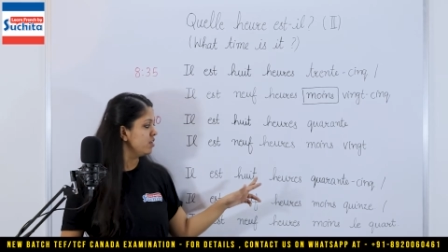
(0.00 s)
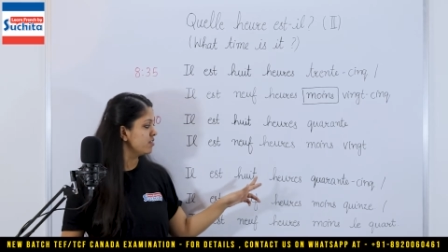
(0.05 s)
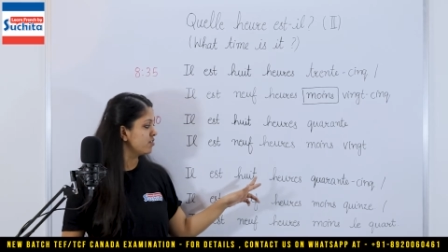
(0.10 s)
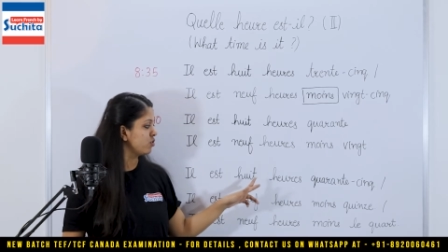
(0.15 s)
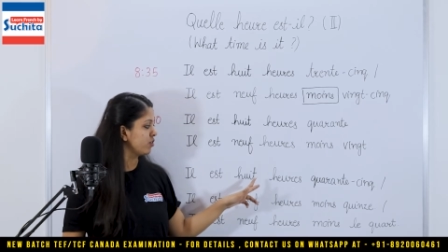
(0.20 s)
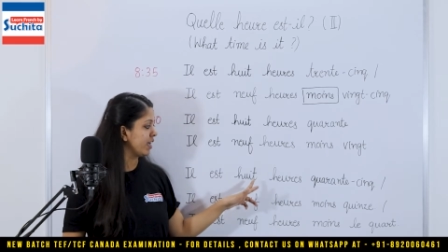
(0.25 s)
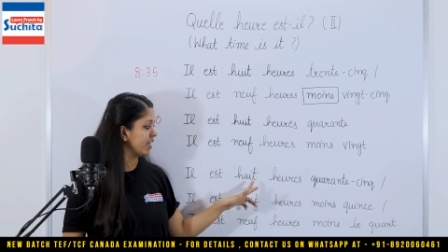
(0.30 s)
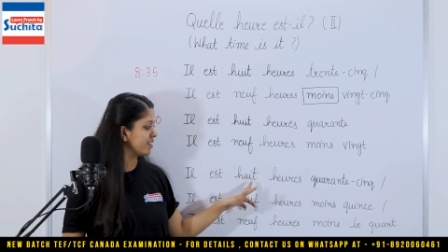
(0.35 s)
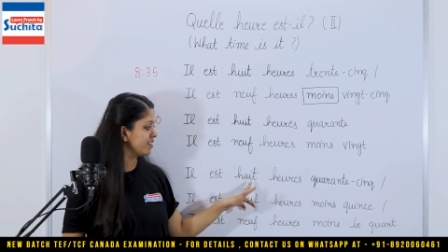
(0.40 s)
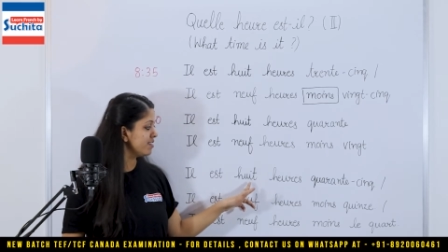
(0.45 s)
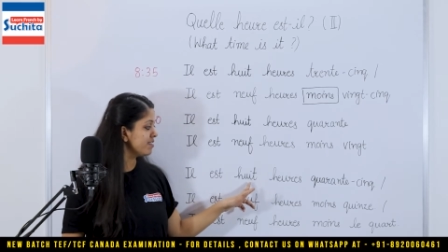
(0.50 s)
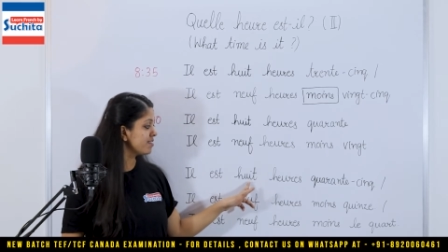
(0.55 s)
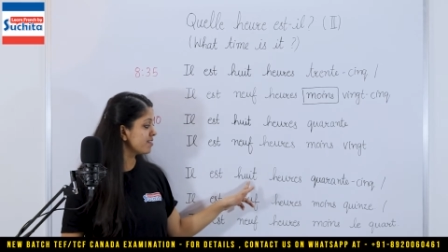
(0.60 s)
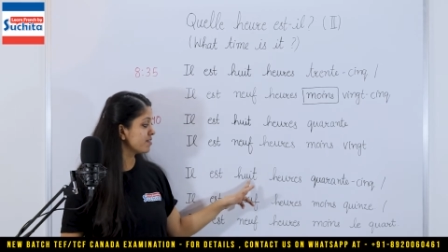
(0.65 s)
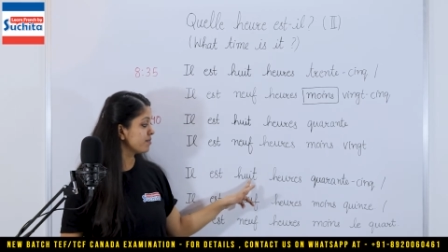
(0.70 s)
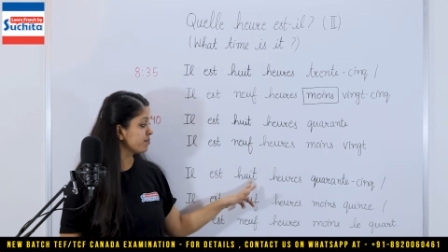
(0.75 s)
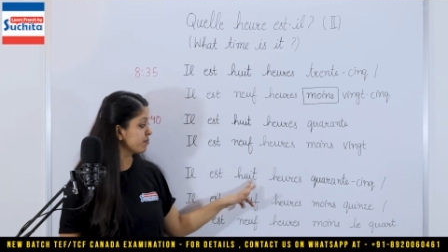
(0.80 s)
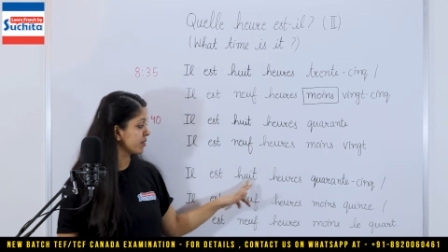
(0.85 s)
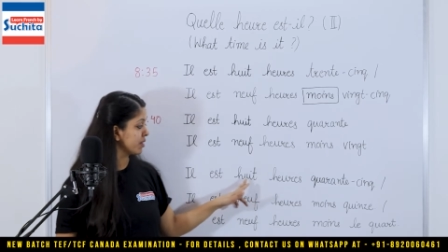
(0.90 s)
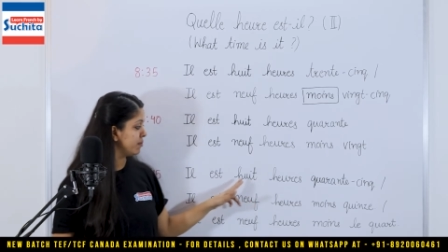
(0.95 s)
So that
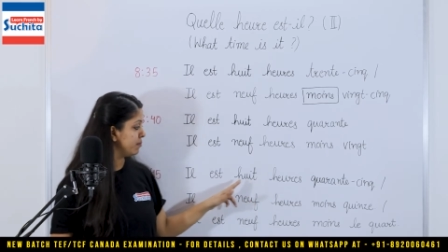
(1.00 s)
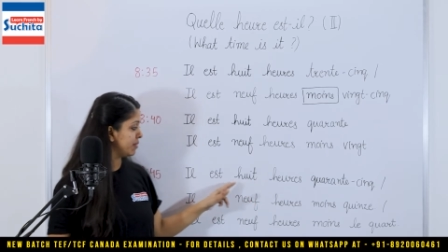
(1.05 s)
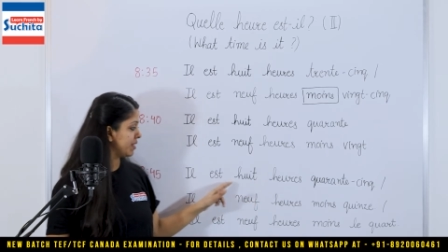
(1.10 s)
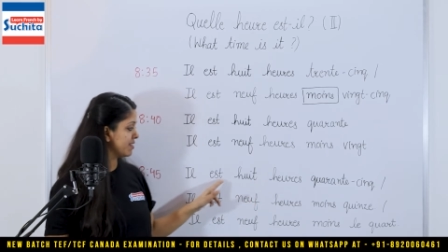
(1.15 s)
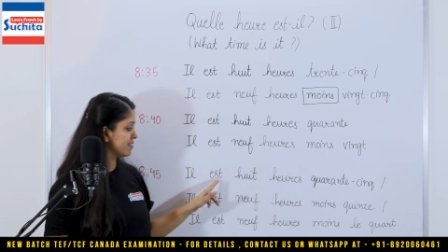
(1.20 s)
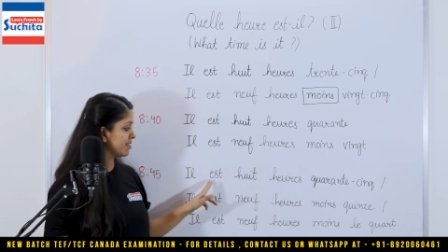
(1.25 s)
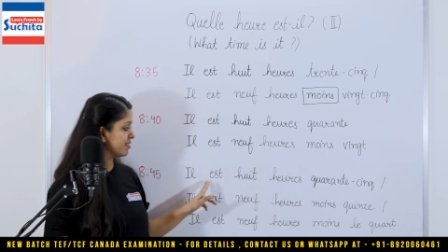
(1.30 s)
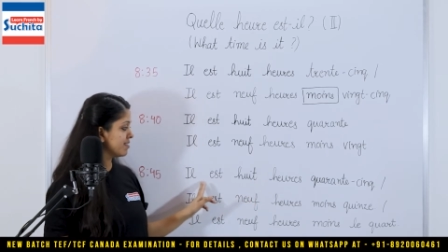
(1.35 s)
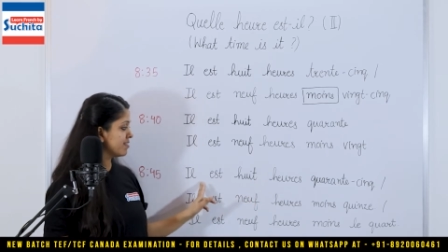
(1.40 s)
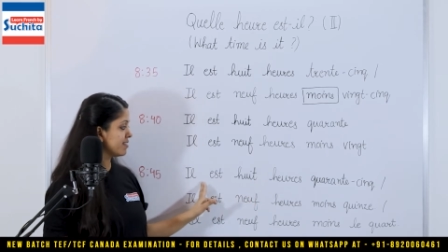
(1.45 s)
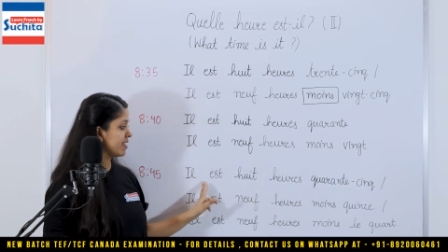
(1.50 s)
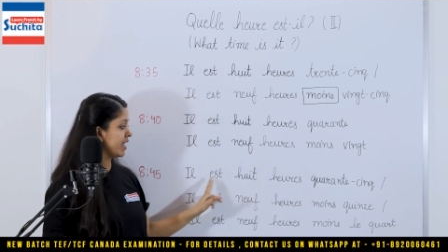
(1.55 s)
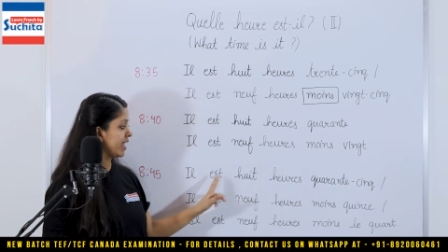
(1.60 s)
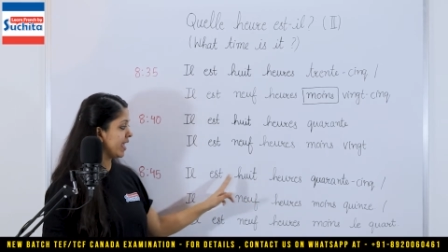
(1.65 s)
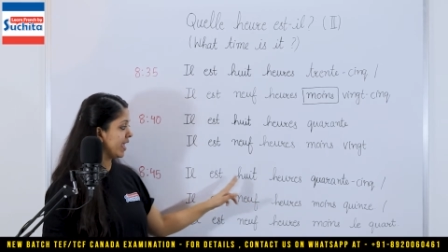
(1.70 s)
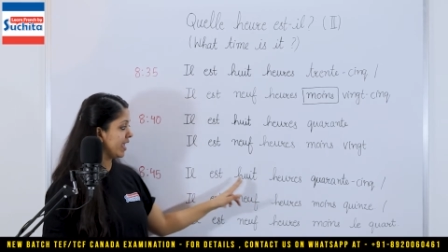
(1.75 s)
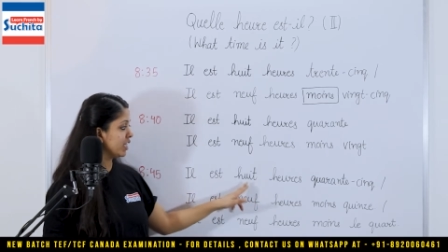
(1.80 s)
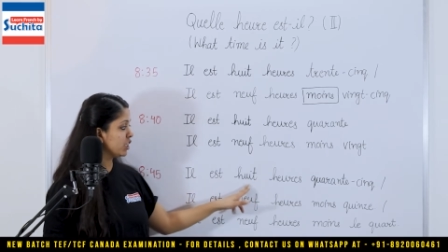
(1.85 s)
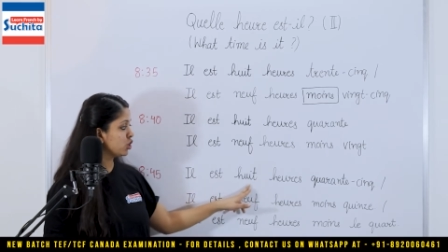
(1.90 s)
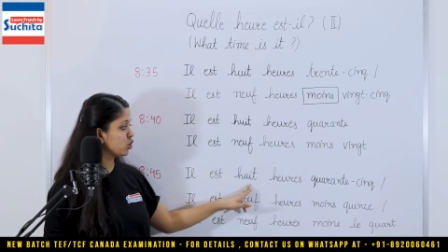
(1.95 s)
is, because it is
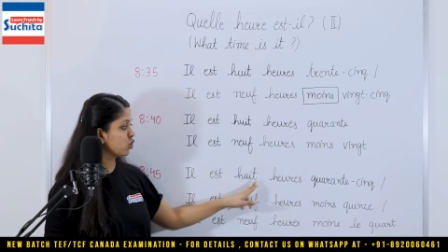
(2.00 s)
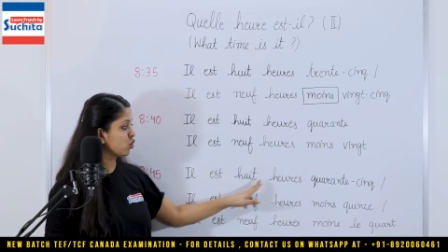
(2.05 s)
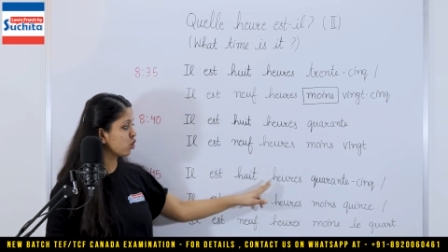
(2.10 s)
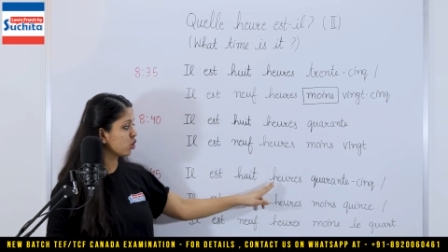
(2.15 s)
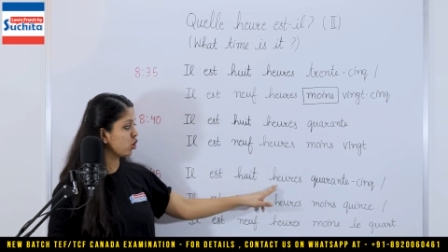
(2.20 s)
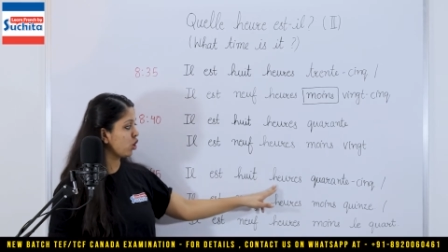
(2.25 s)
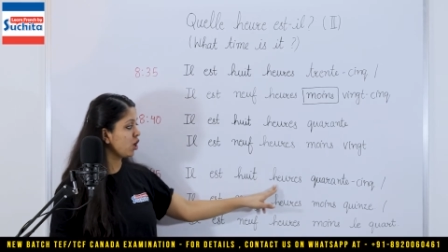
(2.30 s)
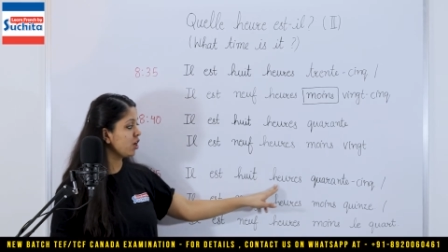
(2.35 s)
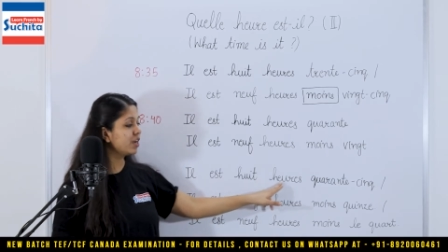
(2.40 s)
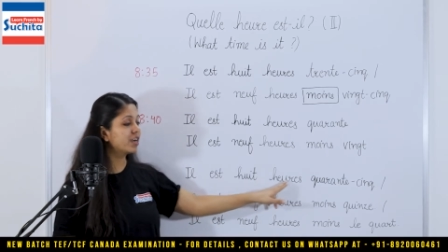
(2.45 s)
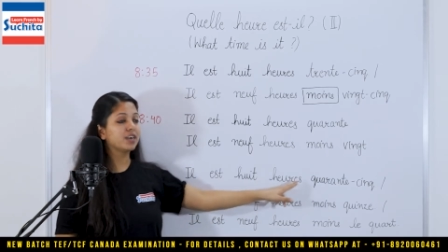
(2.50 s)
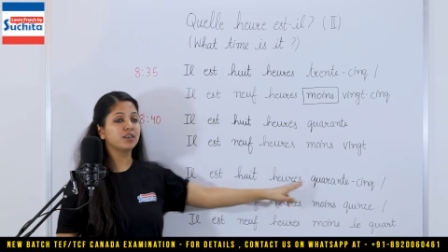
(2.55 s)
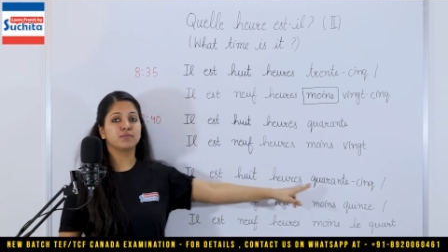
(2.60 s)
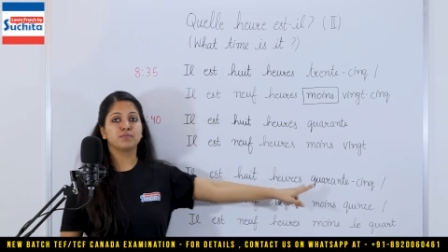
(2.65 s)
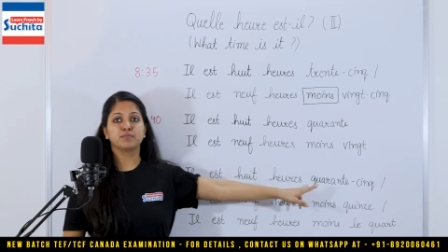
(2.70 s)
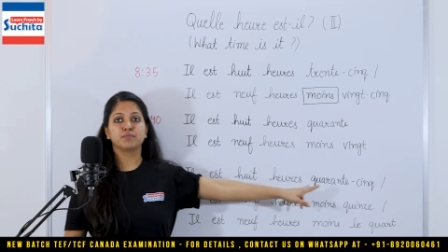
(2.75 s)
8 o'clock